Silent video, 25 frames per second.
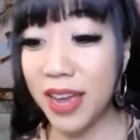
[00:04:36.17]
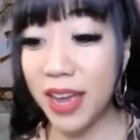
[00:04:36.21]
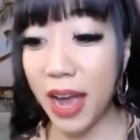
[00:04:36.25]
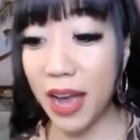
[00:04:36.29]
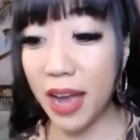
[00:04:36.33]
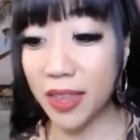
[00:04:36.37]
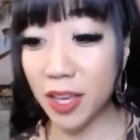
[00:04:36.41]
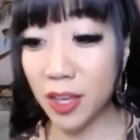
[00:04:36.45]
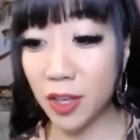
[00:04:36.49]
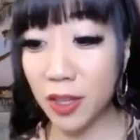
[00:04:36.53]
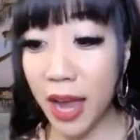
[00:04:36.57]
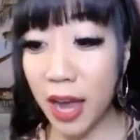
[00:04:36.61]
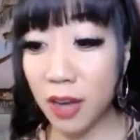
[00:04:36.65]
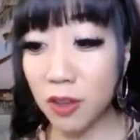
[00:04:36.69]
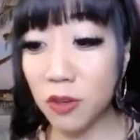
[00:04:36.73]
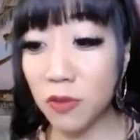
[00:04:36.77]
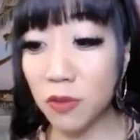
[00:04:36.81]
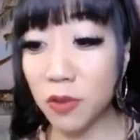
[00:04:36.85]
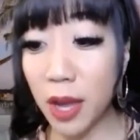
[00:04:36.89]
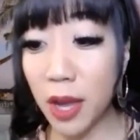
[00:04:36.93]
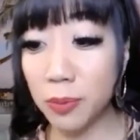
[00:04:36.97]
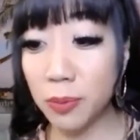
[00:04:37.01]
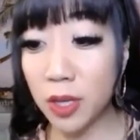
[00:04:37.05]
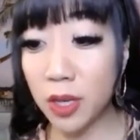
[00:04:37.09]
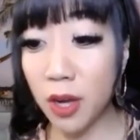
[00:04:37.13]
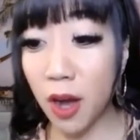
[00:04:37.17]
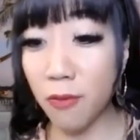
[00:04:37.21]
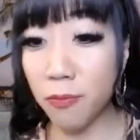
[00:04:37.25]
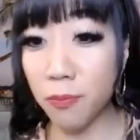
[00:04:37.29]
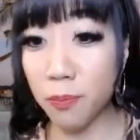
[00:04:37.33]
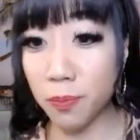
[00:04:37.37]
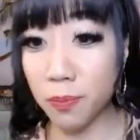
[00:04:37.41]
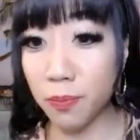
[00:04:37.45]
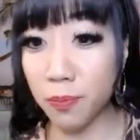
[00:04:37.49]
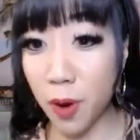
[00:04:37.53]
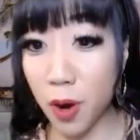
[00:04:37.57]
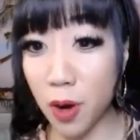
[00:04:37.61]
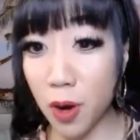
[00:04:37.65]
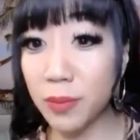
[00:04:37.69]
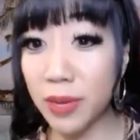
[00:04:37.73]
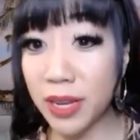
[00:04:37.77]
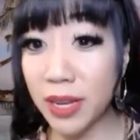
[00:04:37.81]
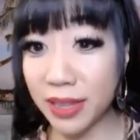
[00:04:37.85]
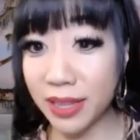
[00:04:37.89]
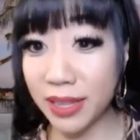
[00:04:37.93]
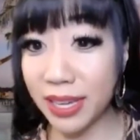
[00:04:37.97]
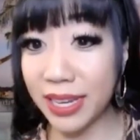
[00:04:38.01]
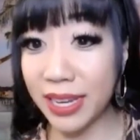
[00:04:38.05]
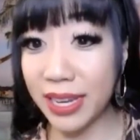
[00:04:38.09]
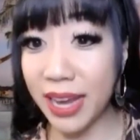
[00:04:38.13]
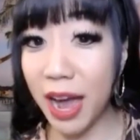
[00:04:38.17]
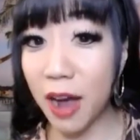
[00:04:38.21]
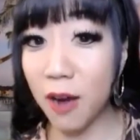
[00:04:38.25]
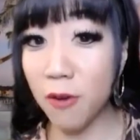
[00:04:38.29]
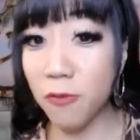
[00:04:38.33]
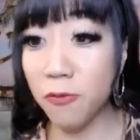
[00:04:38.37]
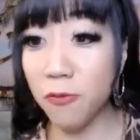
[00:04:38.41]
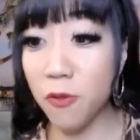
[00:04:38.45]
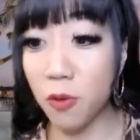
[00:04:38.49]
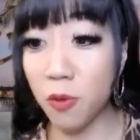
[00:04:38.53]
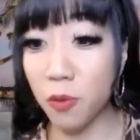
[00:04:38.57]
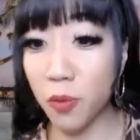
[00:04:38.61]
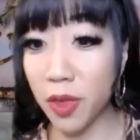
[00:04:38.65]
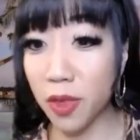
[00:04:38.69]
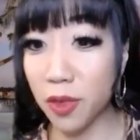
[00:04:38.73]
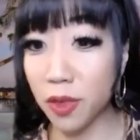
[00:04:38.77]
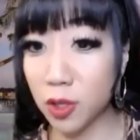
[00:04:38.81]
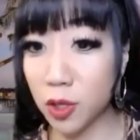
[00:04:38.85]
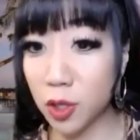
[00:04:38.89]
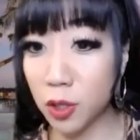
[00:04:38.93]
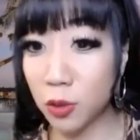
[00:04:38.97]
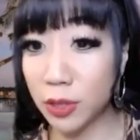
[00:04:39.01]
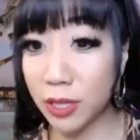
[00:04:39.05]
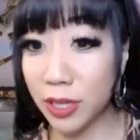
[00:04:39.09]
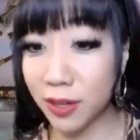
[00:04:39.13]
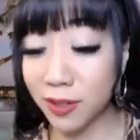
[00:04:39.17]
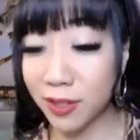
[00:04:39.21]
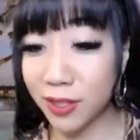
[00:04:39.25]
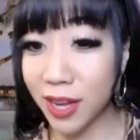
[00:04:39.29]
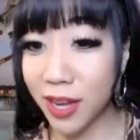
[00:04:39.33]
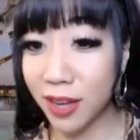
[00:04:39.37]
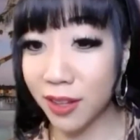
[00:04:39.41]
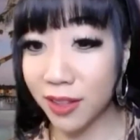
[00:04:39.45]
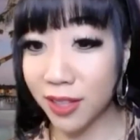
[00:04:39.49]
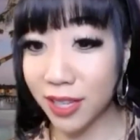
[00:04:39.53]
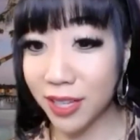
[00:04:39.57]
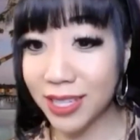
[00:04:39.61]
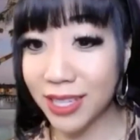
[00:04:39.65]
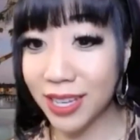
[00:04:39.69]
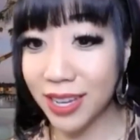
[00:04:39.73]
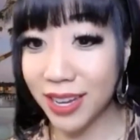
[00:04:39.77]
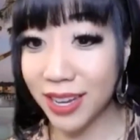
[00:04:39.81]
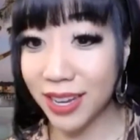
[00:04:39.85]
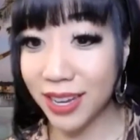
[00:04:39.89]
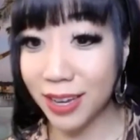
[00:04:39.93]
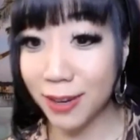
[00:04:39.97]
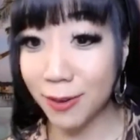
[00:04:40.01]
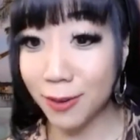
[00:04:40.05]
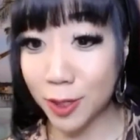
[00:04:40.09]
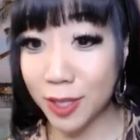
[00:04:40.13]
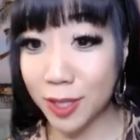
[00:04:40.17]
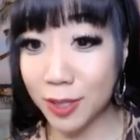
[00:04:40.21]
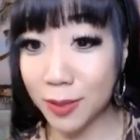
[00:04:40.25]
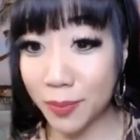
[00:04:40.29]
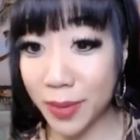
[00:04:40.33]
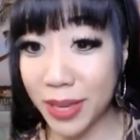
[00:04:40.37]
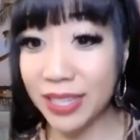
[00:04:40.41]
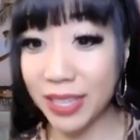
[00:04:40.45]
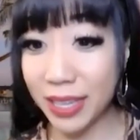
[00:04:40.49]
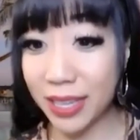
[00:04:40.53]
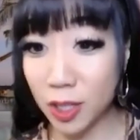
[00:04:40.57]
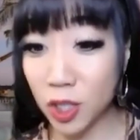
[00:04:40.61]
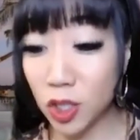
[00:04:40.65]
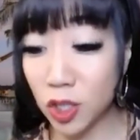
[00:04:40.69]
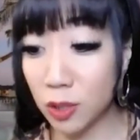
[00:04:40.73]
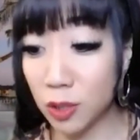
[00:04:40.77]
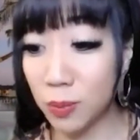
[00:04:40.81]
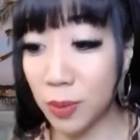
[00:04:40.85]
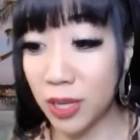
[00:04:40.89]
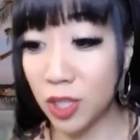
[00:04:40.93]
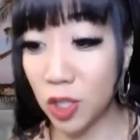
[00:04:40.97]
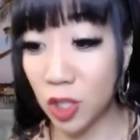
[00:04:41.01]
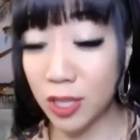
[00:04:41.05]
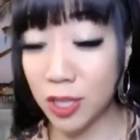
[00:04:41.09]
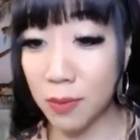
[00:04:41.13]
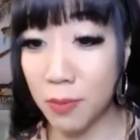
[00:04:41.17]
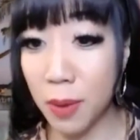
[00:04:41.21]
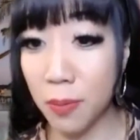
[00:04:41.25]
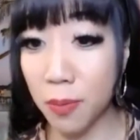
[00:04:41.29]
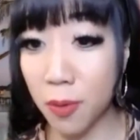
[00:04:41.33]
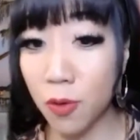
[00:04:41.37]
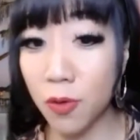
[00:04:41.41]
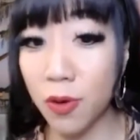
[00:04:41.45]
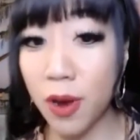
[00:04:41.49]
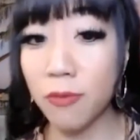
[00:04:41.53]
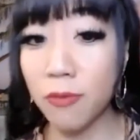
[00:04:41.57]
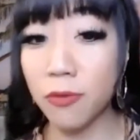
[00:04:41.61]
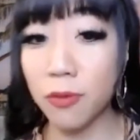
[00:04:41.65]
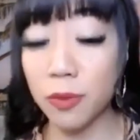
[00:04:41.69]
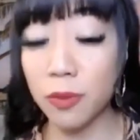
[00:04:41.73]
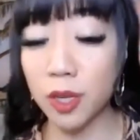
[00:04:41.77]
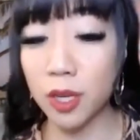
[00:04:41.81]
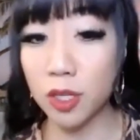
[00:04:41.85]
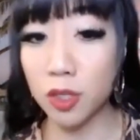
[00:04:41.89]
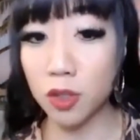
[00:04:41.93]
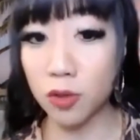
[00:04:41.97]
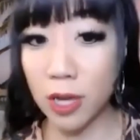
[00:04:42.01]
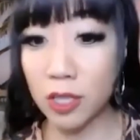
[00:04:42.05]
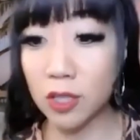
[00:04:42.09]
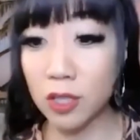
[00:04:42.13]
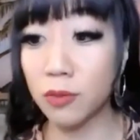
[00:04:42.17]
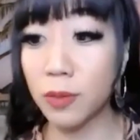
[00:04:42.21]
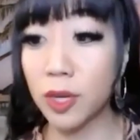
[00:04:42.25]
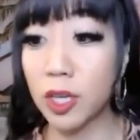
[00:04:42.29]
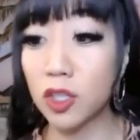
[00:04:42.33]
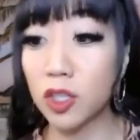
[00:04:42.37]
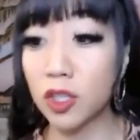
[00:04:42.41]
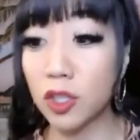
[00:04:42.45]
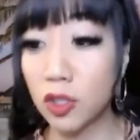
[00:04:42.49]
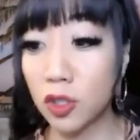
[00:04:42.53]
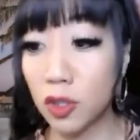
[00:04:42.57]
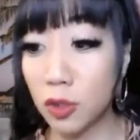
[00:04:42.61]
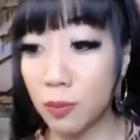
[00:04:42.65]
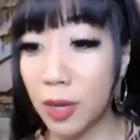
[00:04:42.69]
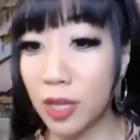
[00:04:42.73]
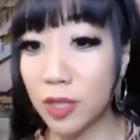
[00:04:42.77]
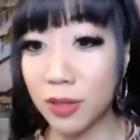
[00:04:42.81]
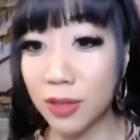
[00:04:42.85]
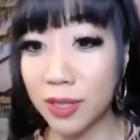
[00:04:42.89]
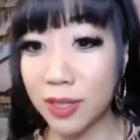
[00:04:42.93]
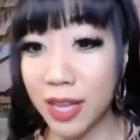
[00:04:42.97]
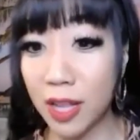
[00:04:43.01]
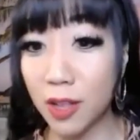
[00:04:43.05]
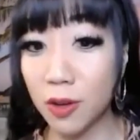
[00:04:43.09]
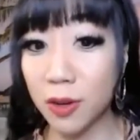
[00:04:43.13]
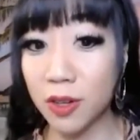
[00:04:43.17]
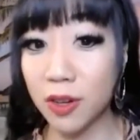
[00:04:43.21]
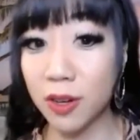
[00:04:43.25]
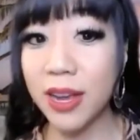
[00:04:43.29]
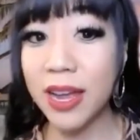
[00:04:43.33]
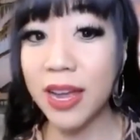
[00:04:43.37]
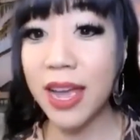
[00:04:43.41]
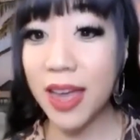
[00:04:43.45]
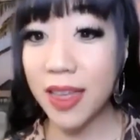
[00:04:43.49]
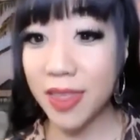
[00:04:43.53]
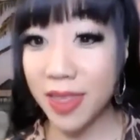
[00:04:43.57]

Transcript: I think now you've kept it off permanently now for 2 years now, Lisa, which is amazing. She's in my program from the Transformation to Muscle Accelerator.